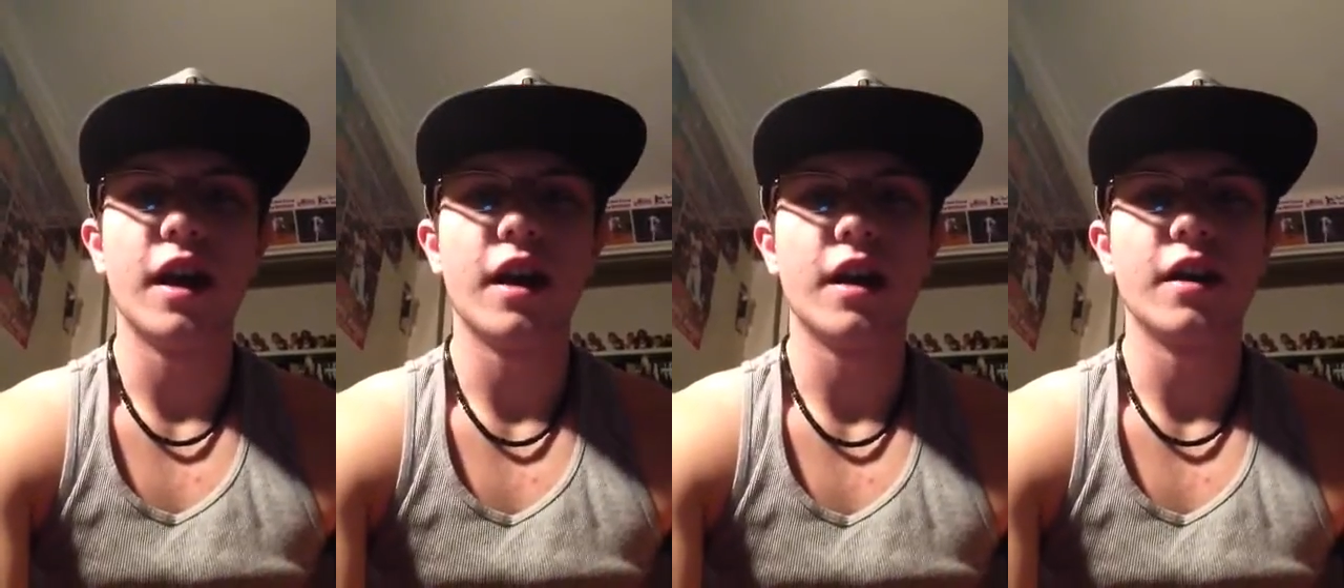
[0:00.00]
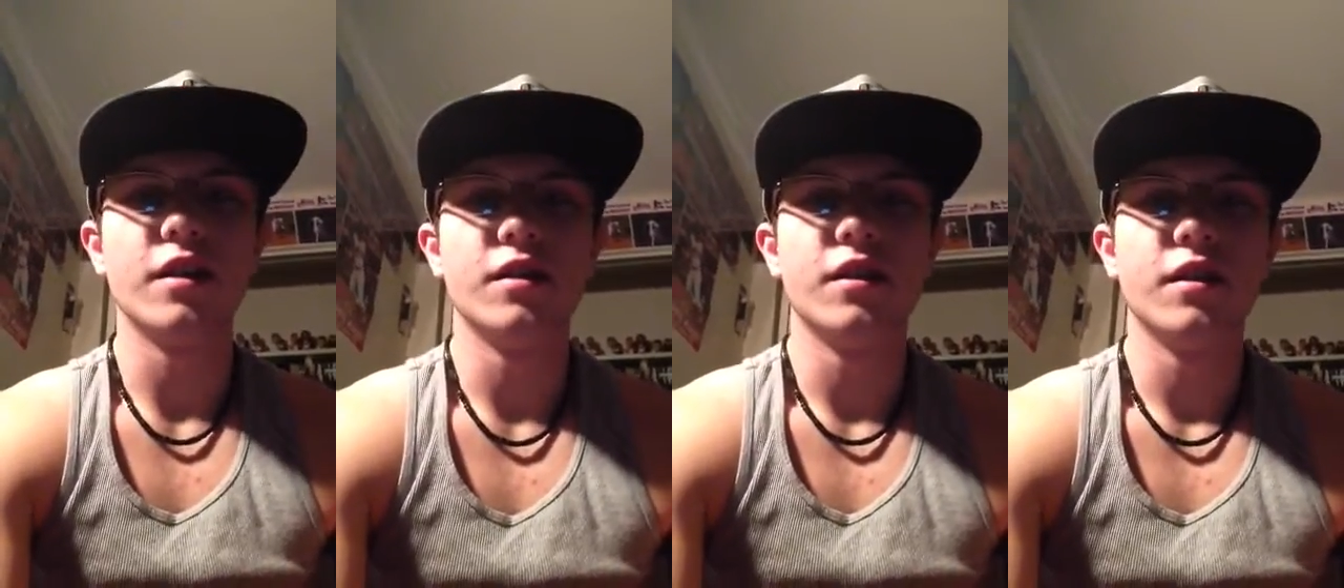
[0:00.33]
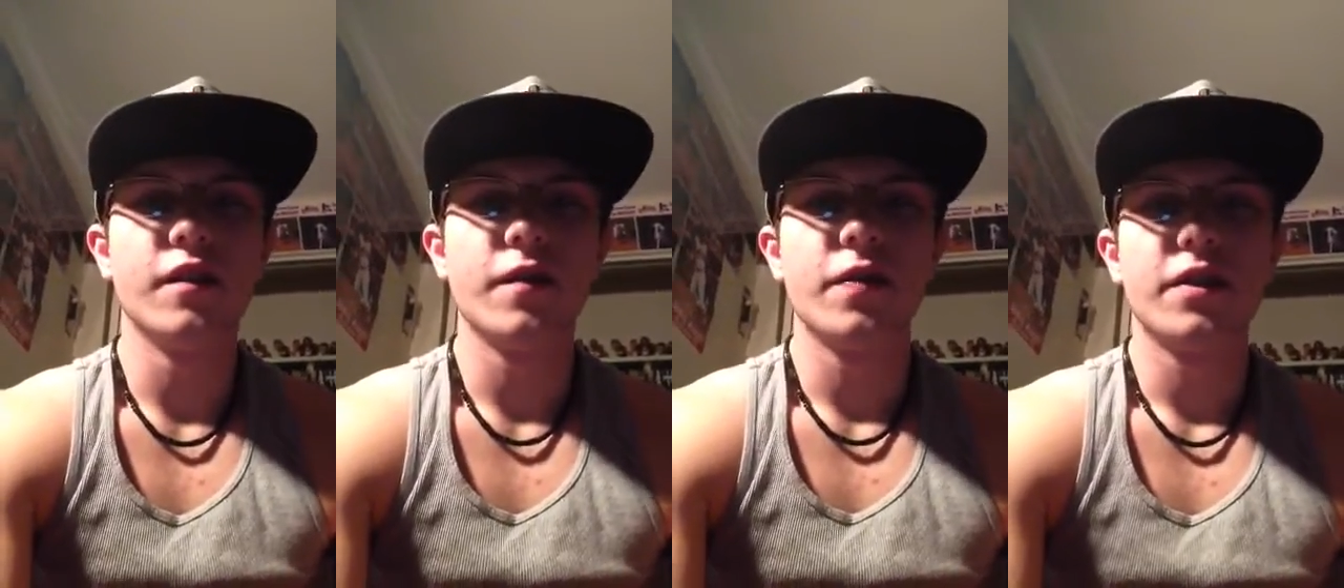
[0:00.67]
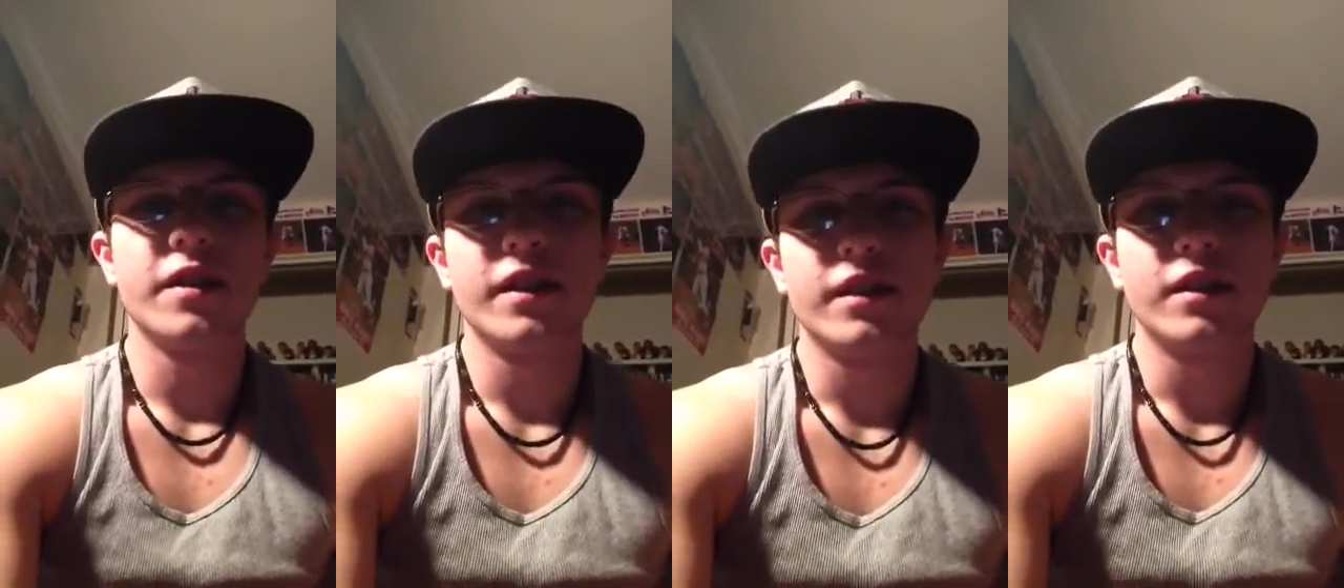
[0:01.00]
And
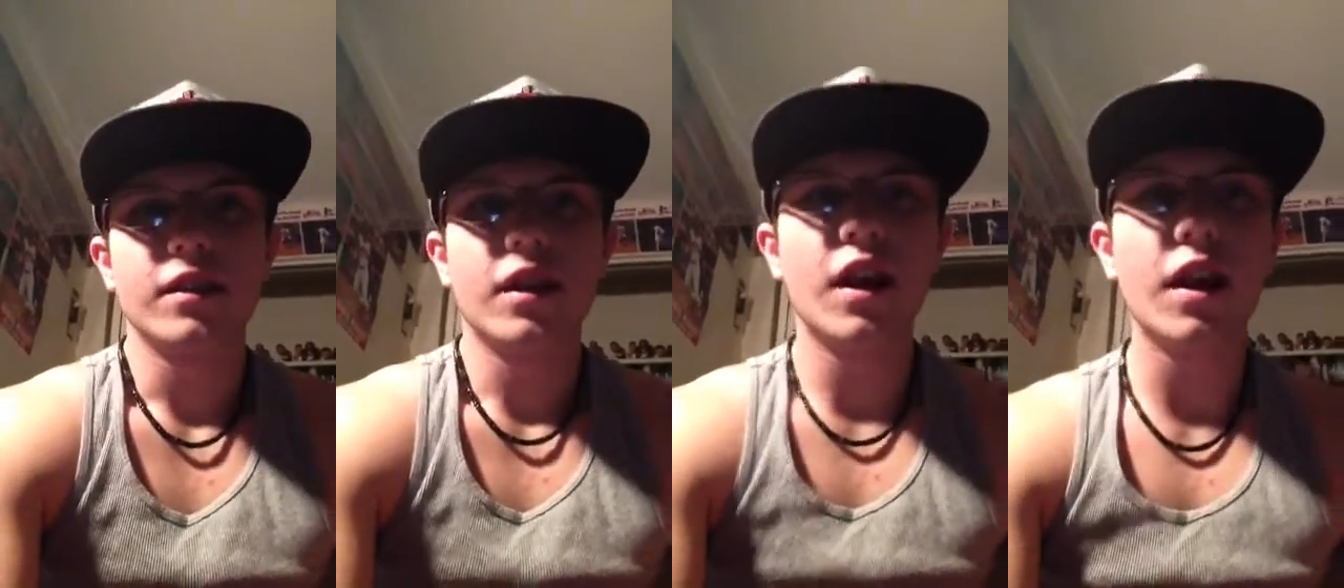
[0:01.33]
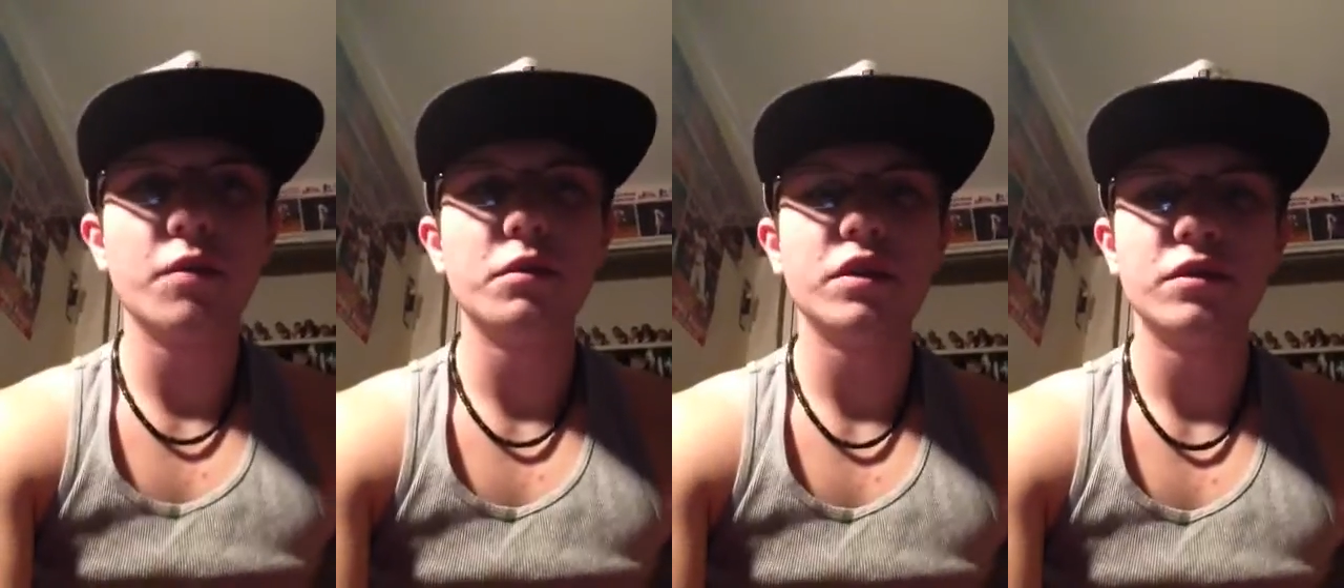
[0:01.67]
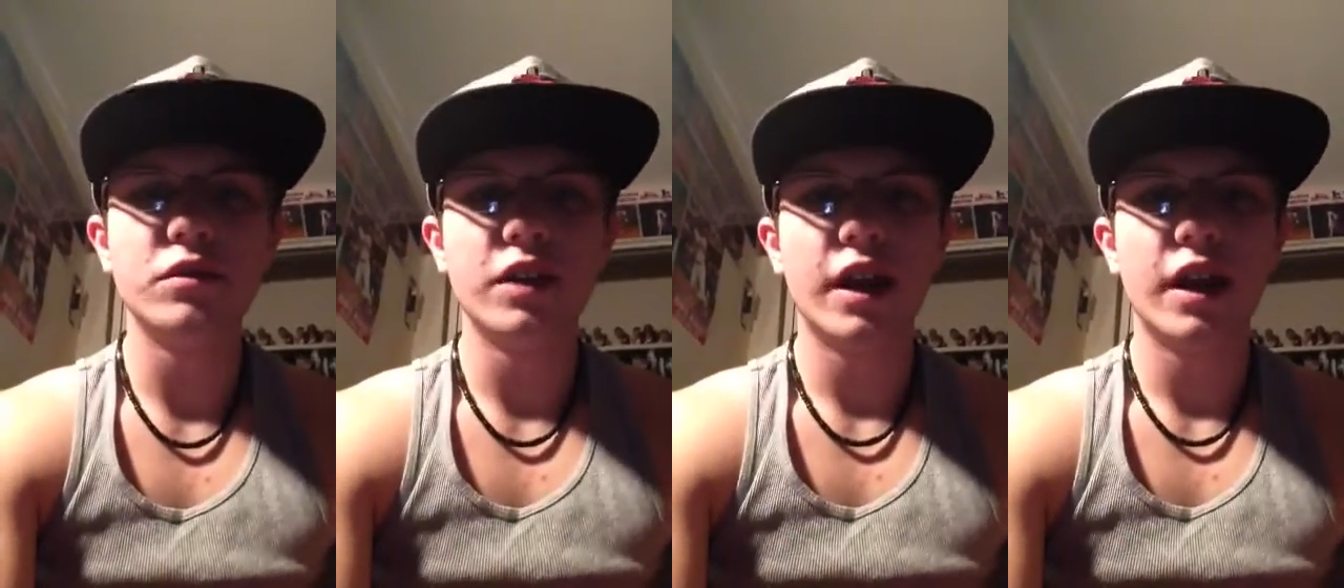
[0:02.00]
I mean,